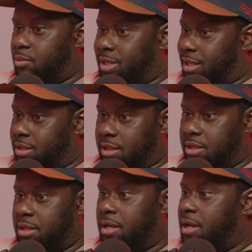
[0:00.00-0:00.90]
what that did
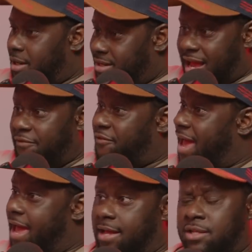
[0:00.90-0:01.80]
that
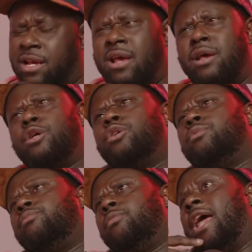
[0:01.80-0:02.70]
fast.
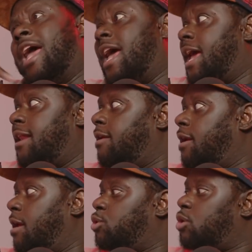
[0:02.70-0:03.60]
And
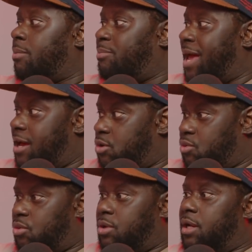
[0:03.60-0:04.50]
it was on a
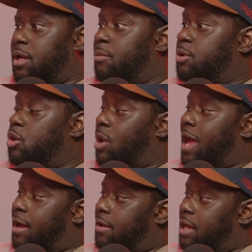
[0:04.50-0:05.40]
battle. It was no
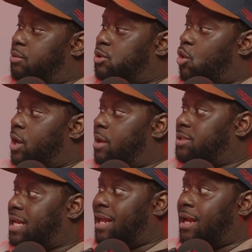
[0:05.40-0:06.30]
lie. It was it was
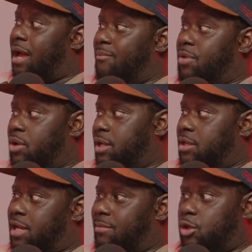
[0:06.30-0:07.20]
at like a
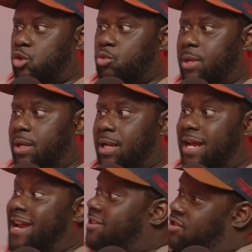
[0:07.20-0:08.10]
million, damn near two million,
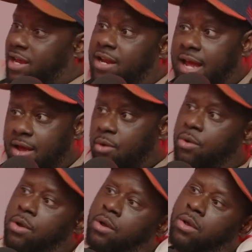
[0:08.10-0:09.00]
and they took it down
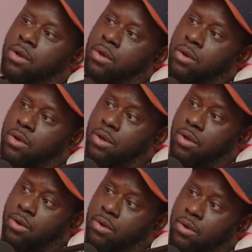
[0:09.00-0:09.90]

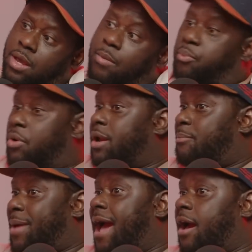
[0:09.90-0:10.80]
and put it
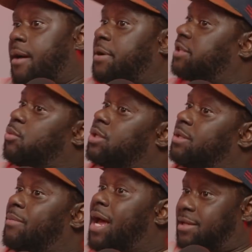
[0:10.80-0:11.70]
back up because it
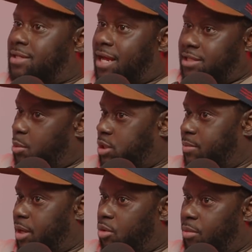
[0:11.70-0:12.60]
wasn't monetized. It wasn't
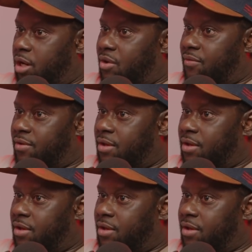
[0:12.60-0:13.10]
making no money off it.